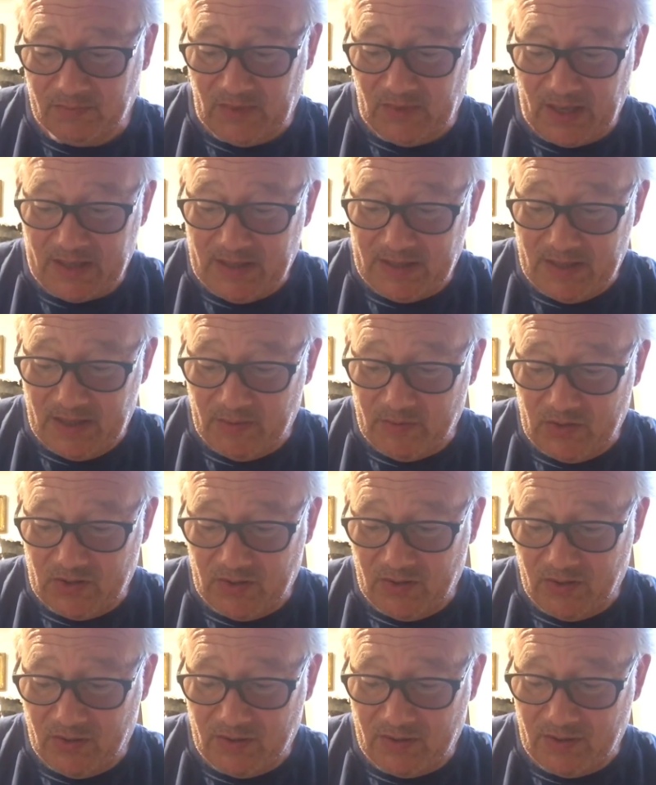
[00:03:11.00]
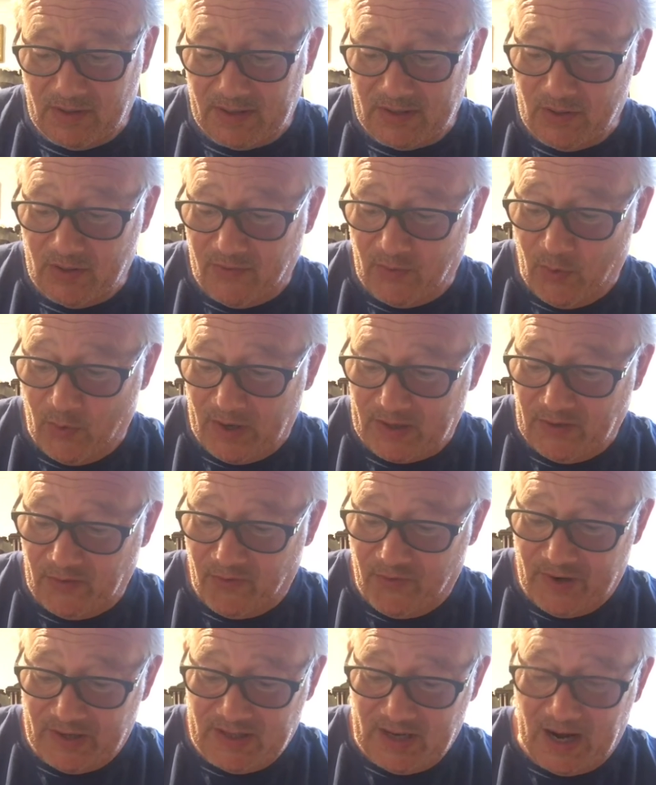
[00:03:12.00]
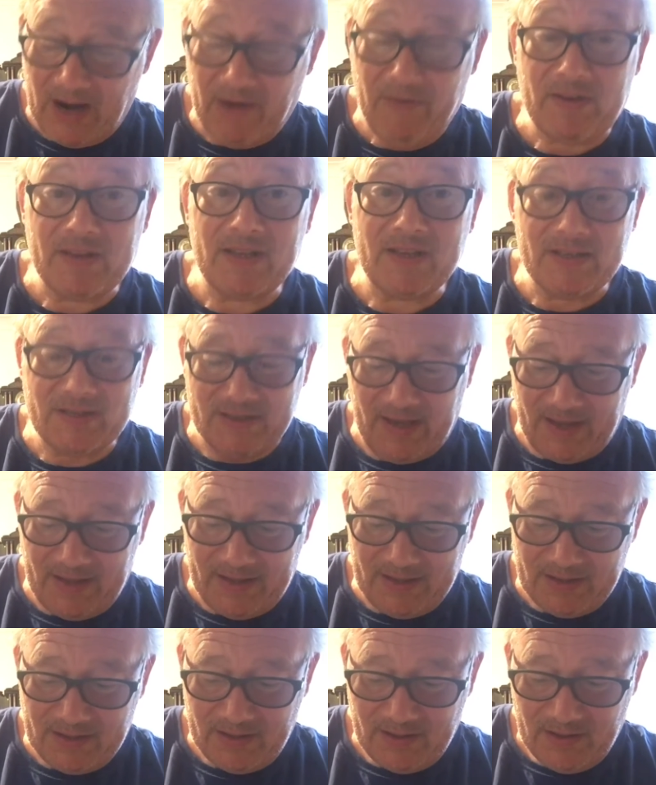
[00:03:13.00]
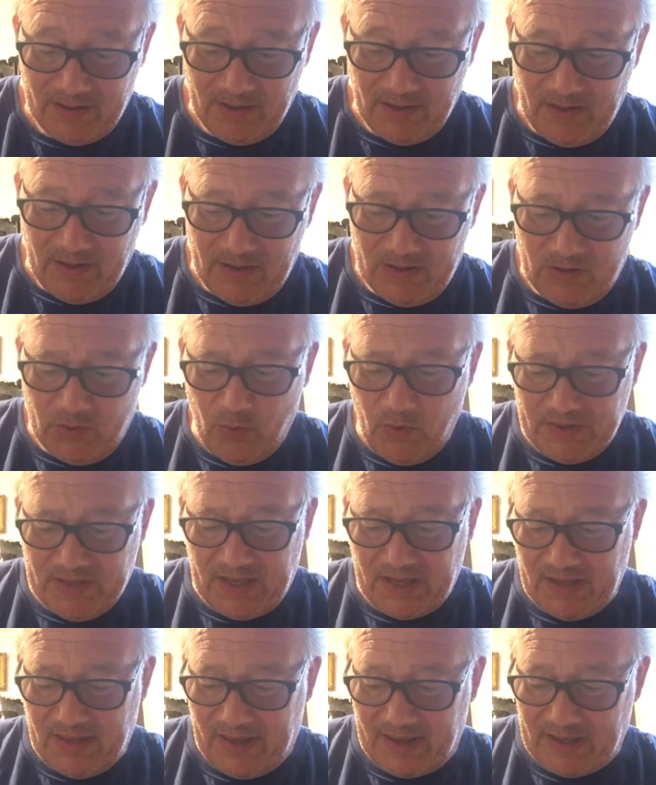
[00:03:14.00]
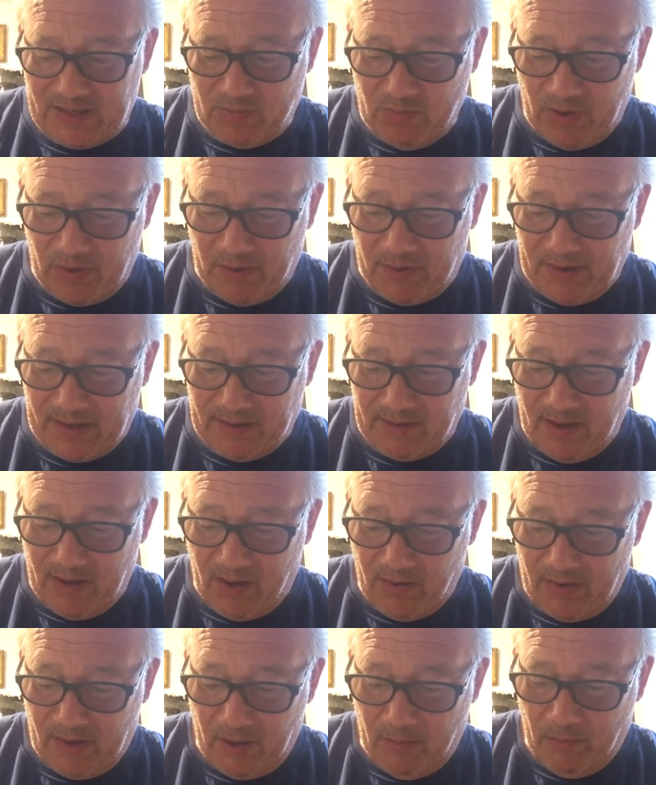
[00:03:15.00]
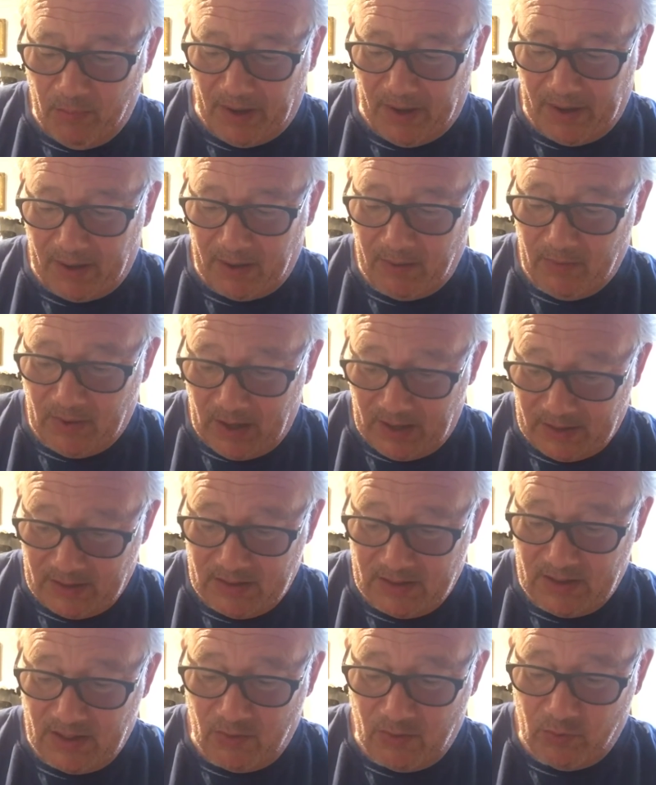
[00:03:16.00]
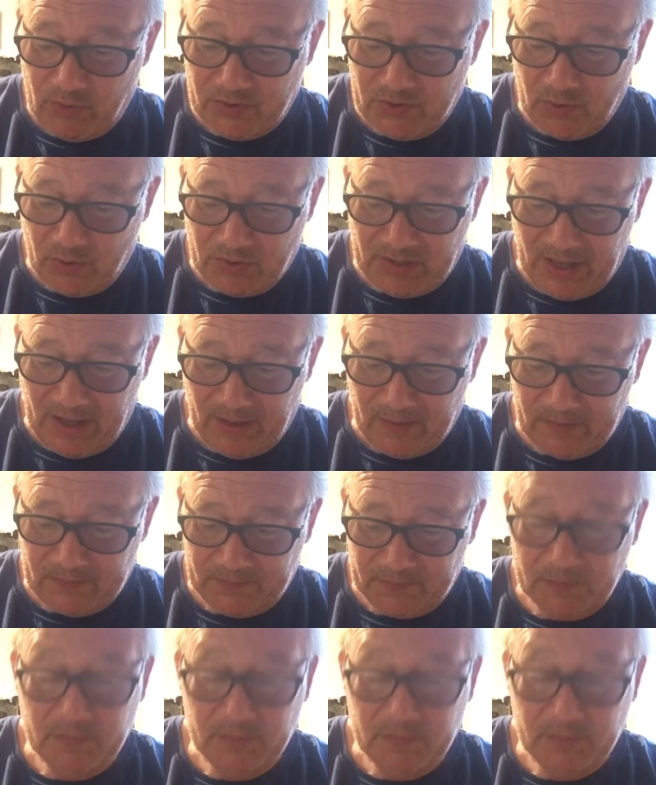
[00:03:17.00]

Any time to suit? I do have quite a free diary these days. Towards the end of next month then, I'll come by and we'll sort it out.